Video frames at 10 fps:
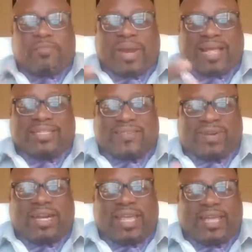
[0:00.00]
Blacks
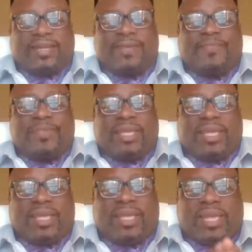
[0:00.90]
have led
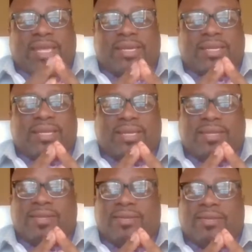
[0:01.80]
in
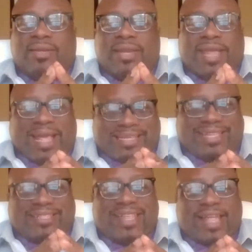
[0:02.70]

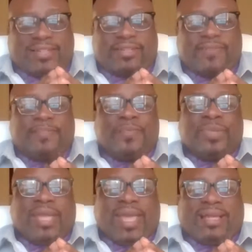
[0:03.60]
excess
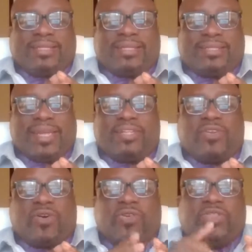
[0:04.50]
deaths. Excess deaths